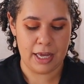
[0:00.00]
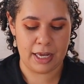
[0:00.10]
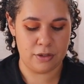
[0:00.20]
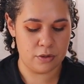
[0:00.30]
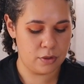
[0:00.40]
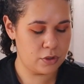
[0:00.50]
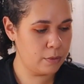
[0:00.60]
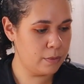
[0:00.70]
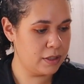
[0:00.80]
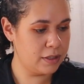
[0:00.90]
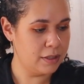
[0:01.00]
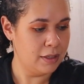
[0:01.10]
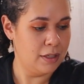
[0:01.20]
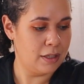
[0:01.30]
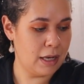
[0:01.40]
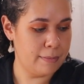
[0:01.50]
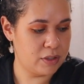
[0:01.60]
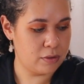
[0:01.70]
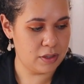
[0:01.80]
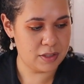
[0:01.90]
And you don't want to come
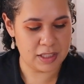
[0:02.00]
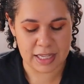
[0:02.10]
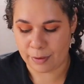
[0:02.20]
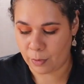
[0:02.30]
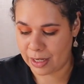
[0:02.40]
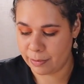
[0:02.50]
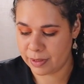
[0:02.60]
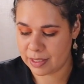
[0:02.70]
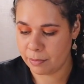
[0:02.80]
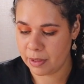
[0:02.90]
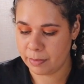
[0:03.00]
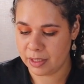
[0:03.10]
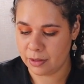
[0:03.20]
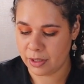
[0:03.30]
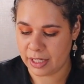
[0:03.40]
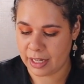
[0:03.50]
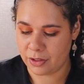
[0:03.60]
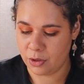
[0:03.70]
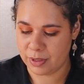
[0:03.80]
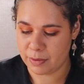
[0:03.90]
across in that way, but some people are looking
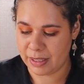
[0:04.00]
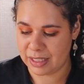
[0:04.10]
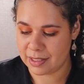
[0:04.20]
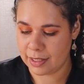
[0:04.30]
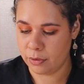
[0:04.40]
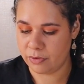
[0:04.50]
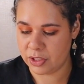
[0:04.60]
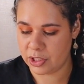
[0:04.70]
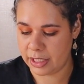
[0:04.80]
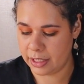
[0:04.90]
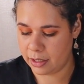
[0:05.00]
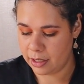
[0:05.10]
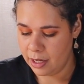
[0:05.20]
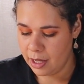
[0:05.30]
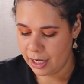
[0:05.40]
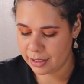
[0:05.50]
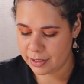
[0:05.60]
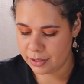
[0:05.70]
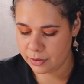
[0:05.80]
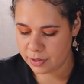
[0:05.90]
at you as being selfish here. I
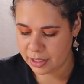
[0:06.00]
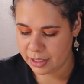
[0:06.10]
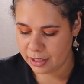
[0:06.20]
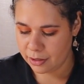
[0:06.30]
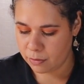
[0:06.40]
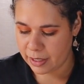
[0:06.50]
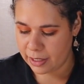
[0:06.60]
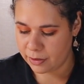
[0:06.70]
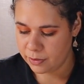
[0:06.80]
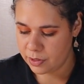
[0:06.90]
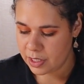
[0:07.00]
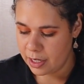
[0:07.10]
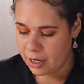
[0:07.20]
see you sneaking around.